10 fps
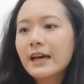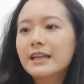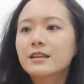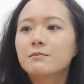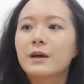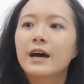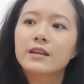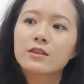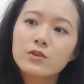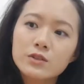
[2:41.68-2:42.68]
And then
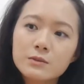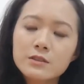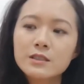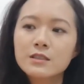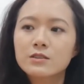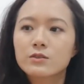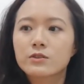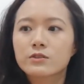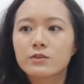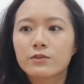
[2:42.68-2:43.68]
behind those buildings, you'll
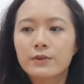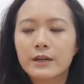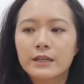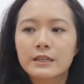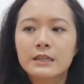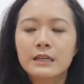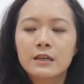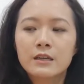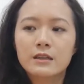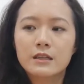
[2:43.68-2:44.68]
also find
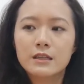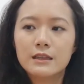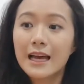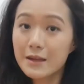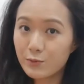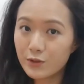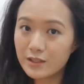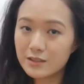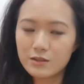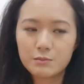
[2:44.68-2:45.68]
the
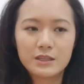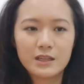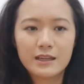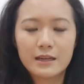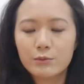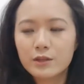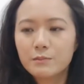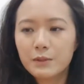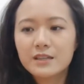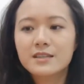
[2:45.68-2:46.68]
library, so the Macleay Library, the
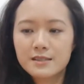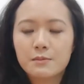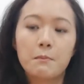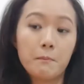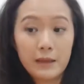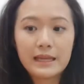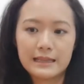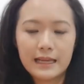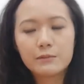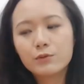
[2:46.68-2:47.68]
biggest main
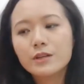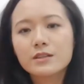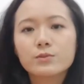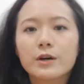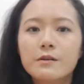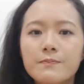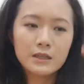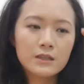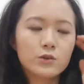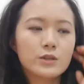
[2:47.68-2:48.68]
library as well.
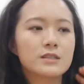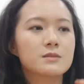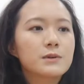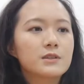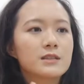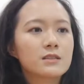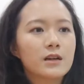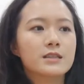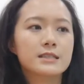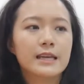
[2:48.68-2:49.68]
Queen's buildings
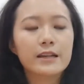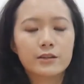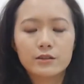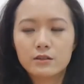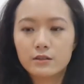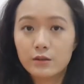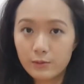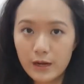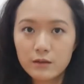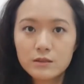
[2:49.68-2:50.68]
are scattered
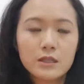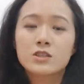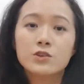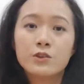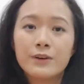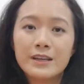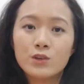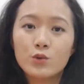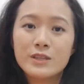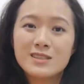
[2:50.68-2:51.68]
around. So you'll
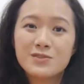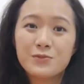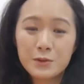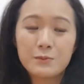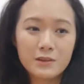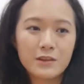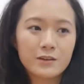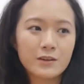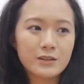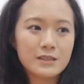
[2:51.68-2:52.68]
find Queen's Film
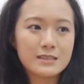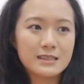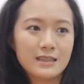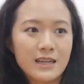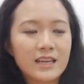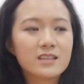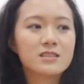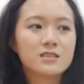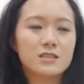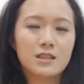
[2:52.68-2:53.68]
Theatre is
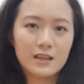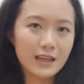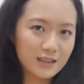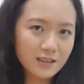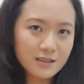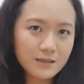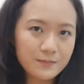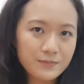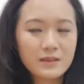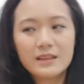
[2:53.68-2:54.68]
next to the Lanyon.
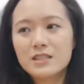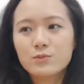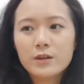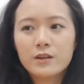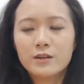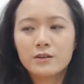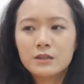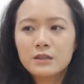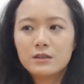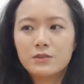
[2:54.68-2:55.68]
That's
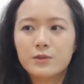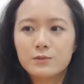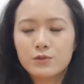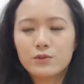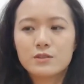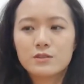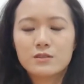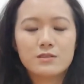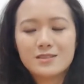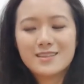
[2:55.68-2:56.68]
where the film
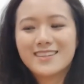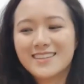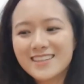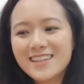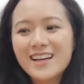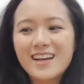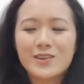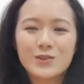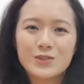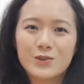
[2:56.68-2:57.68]
students study, and
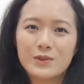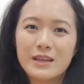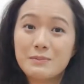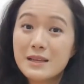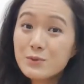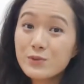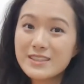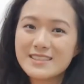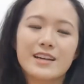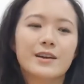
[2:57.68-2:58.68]
also they play
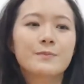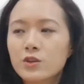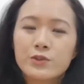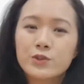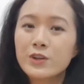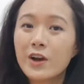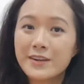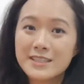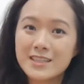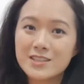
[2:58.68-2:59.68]
movies there. So if you're doing
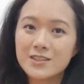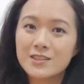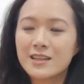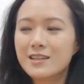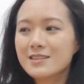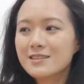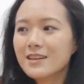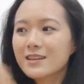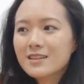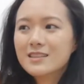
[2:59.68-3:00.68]
architecture, then it's
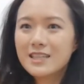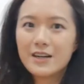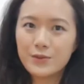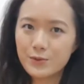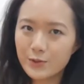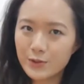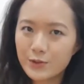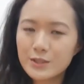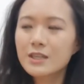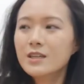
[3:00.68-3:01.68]
like down the road.